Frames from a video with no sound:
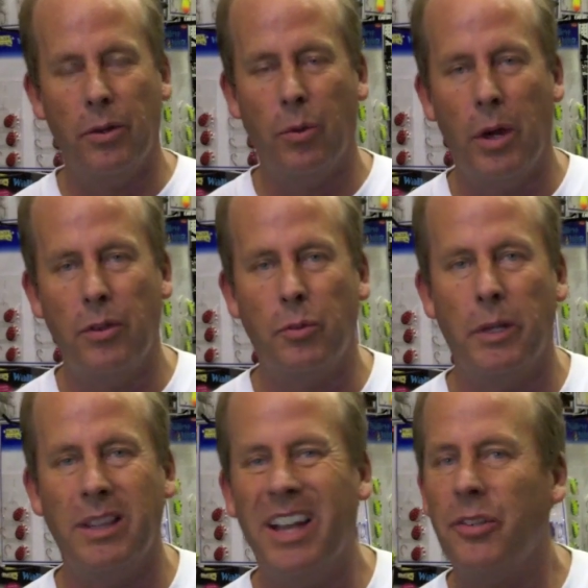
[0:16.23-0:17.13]
The weather's
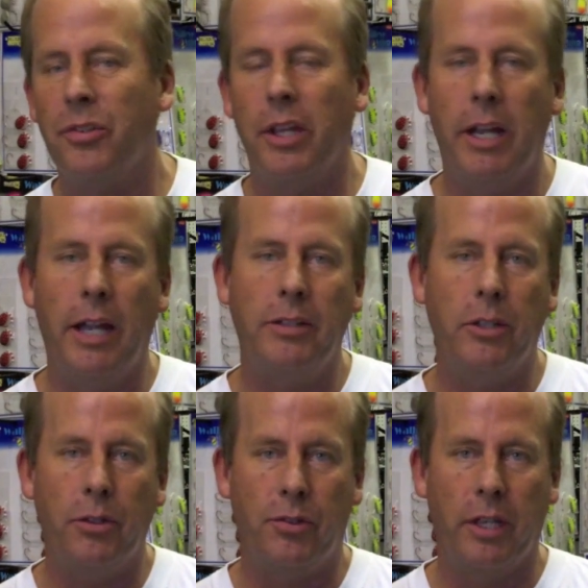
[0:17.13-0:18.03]
been less than
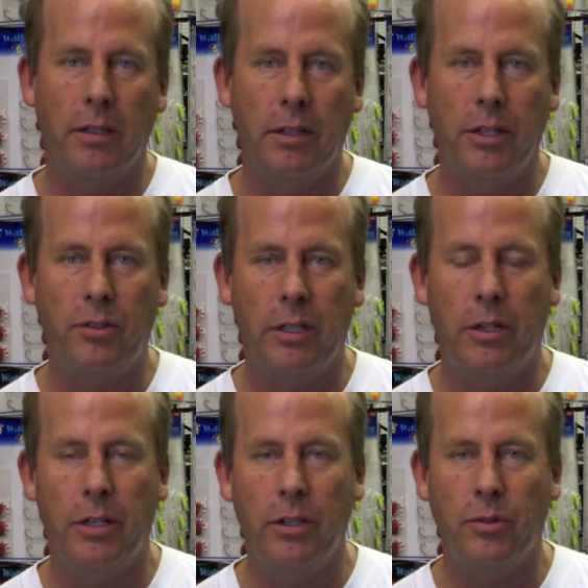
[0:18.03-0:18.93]
ideal, to say the least,
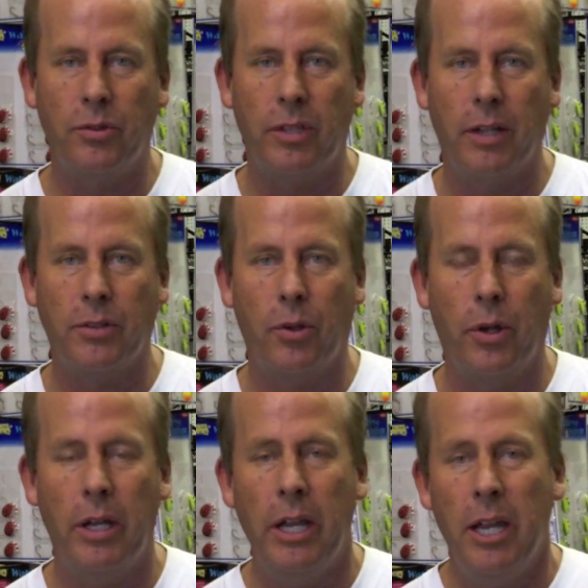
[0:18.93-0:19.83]
here in eastern South
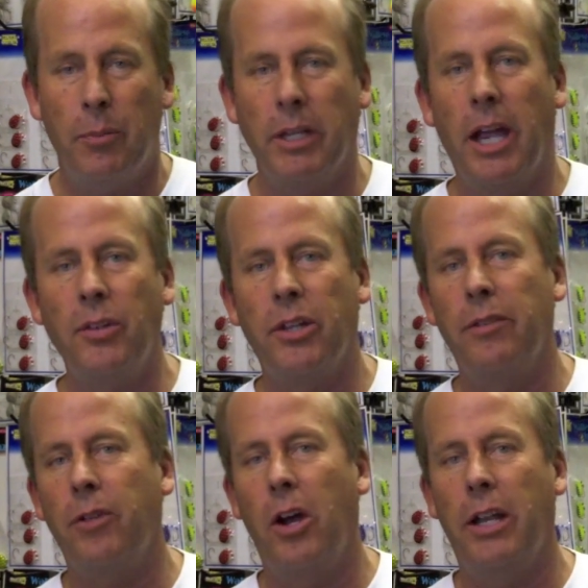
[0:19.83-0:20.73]
Dakota. But guys that
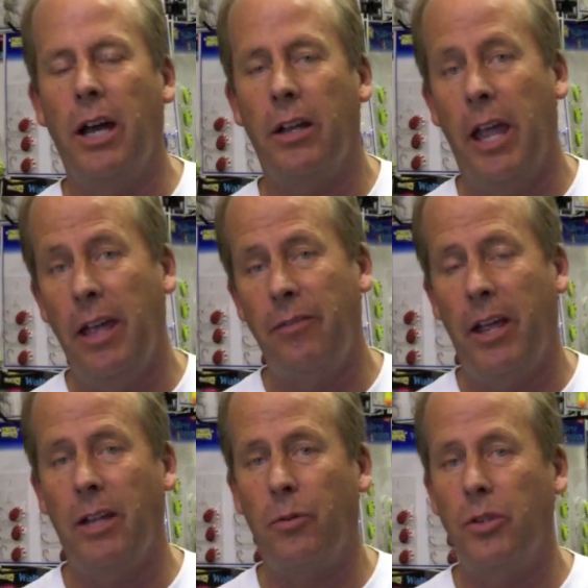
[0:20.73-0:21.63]
have gone out have
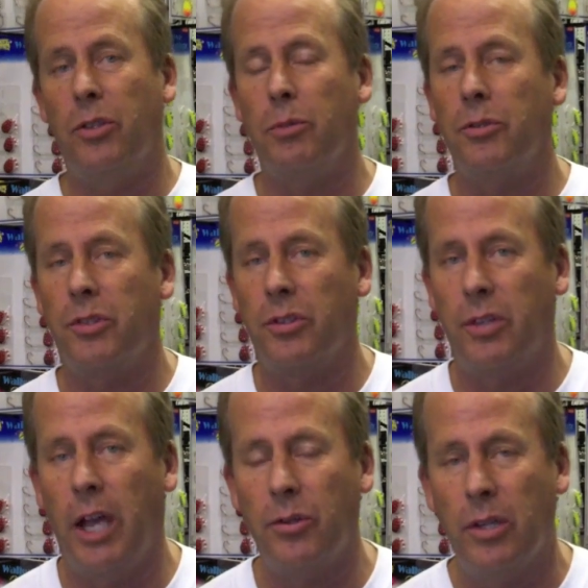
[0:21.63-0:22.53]
had reasonable
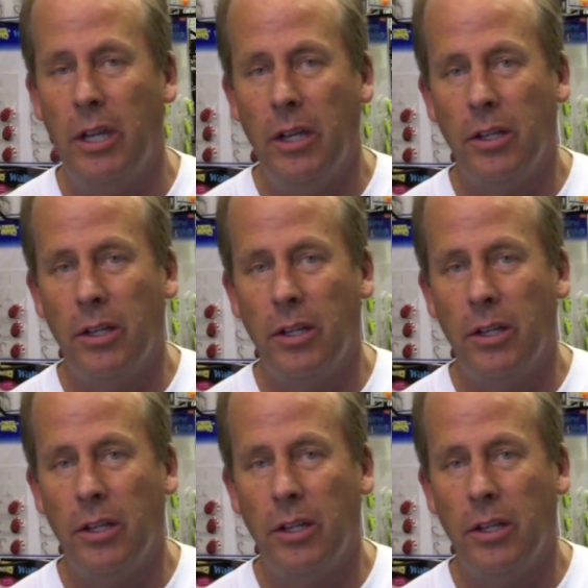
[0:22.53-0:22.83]
success.